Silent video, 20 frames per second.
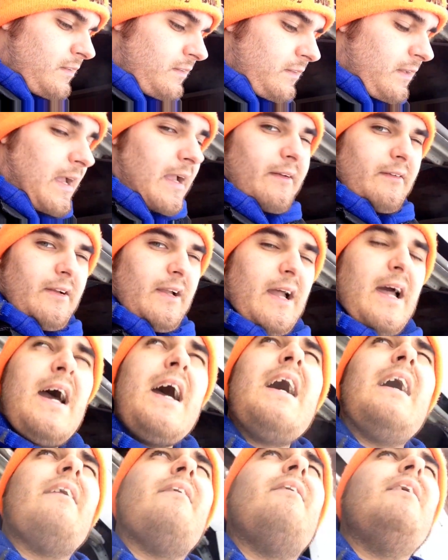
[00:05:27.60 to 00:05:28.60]
Like,
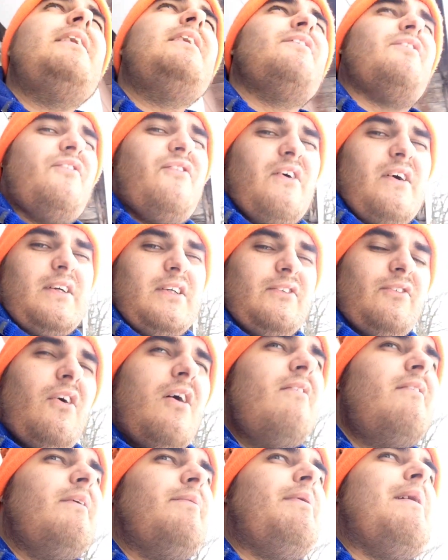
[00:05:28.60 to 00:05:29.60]
God, what the fuck is
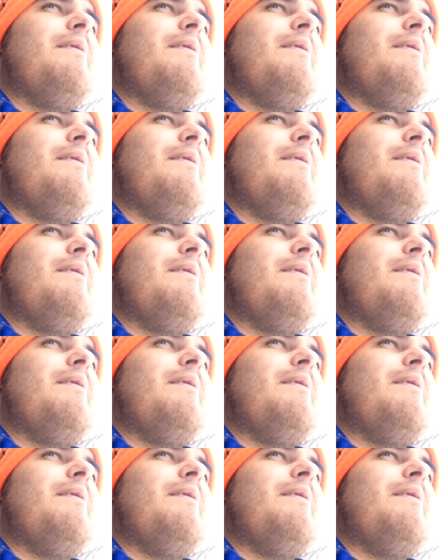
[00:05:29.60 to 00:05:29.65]
wrong with